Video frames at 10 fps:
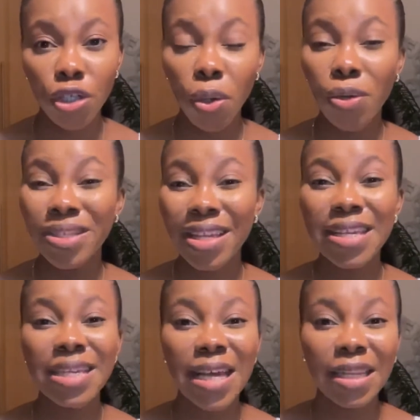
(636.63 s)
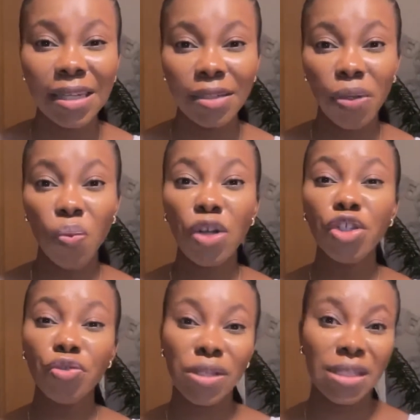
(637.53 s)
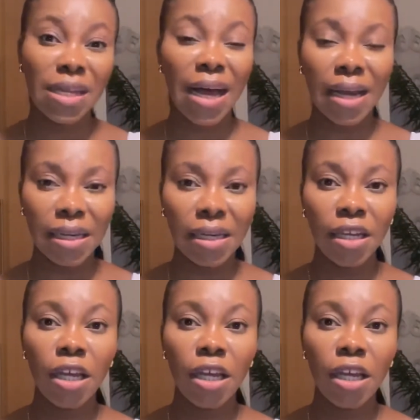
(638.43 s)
or skincare clinic when treating acne.